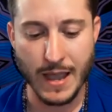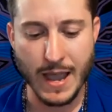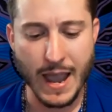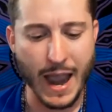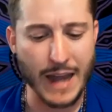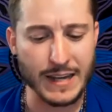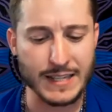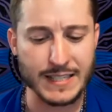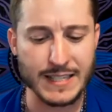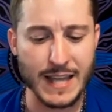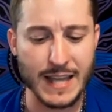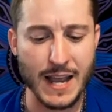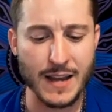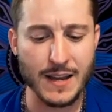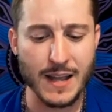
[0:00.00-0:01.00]
And he
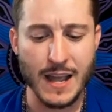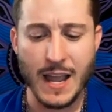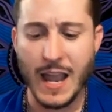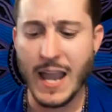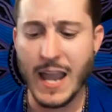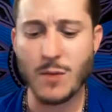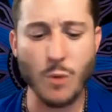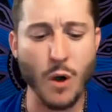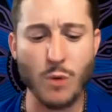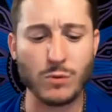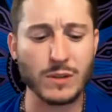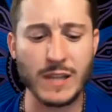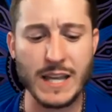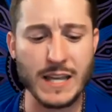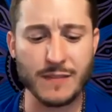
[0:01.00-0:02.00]
said, he won't
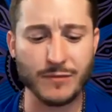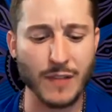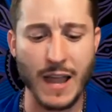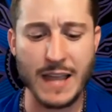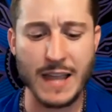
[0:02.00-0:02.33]
live like